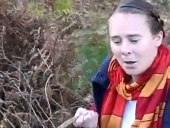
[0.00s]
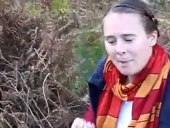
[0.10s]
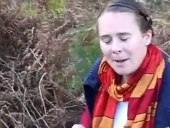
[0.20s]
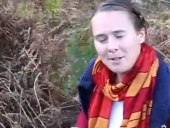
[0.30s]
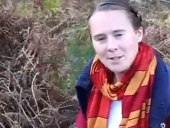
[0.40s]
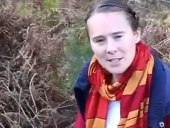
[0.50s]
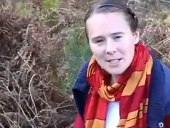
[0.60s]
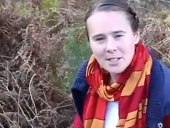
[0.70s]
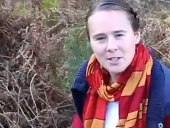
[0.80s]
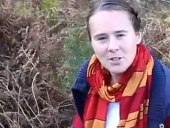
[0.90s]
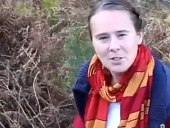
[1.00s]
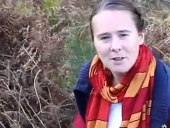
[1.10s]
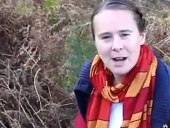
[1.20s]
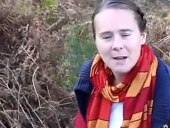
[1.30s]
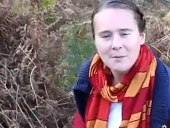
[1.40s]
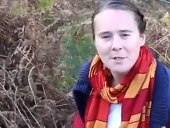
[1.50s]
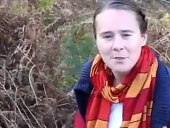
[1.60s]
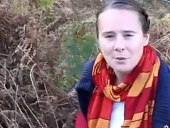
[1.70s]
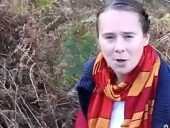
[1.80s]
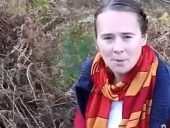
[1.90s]
About 600 grams
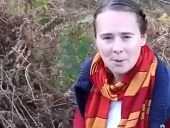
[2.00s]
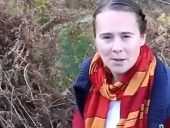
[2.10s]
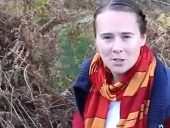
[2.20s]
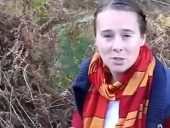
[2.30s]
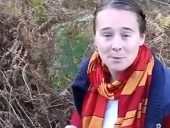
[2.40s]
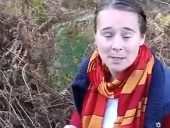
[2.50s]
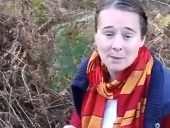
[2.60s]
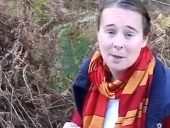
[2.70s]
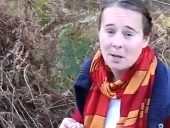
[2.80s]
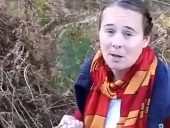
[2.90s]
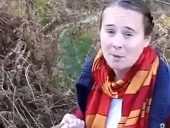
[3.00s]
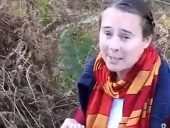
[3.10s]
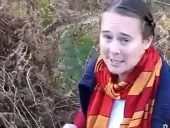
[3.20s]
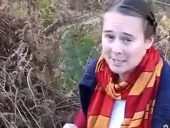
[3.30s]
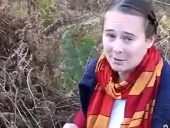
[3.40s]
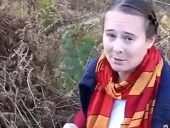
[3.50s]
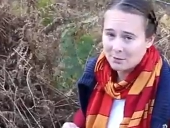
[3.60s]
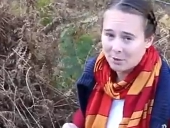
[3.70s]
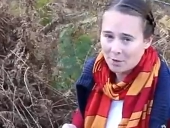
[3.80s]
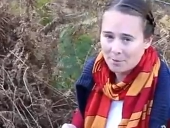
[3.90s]
of Rowan berries should make about a litre
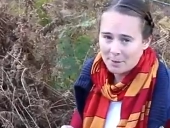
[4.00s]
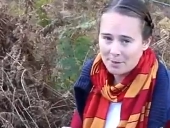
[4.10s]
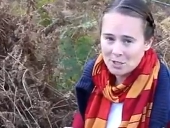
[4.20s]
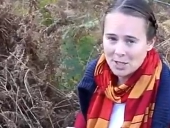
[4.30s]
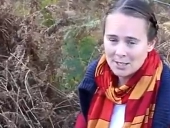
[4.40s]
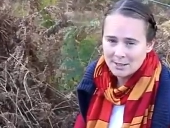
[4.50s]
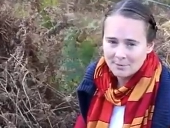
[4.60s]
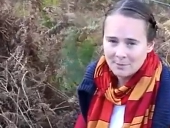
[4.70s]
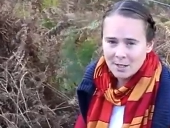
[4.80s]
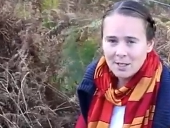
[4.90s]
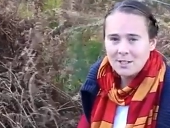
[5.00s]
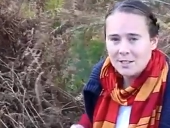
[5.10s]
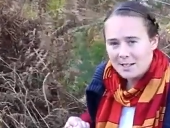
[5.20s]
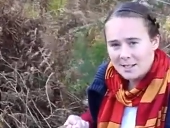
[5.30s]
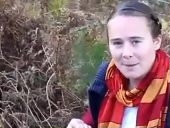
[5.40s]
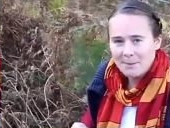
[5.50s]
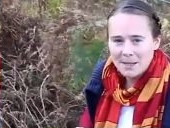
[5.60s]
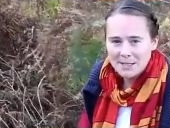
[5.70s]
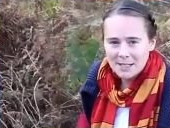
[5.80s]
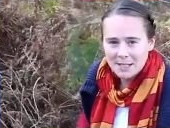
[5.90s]
of Rowan berry jelly. So let's head
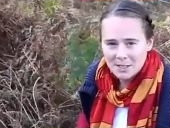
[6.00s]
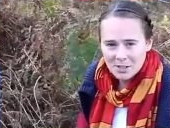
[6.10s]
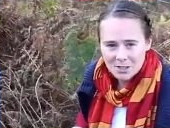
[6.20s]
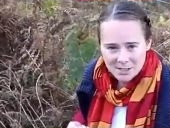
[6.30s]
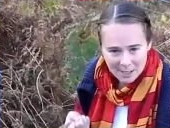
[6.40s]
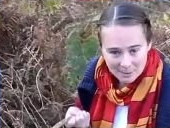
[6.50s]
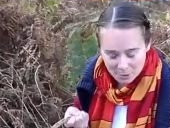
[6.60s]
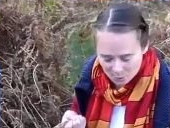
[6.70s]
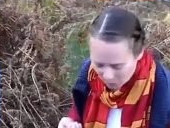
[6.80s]
back to the kitchen and see how much